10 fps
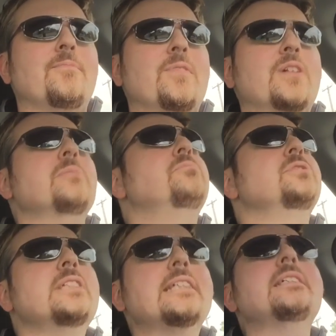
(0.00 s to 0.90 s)

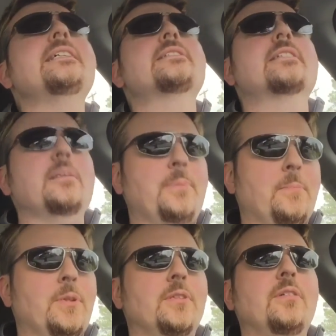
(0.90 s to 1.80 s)
completely
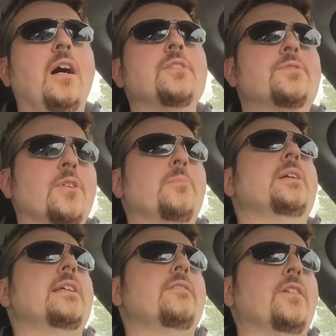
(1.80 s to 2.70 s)
skippable on so
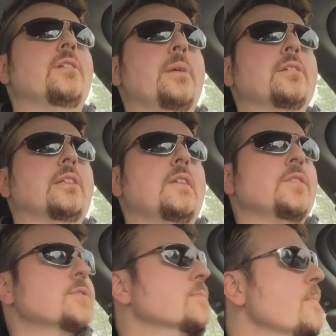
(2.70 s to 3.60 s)
many fundamental levels.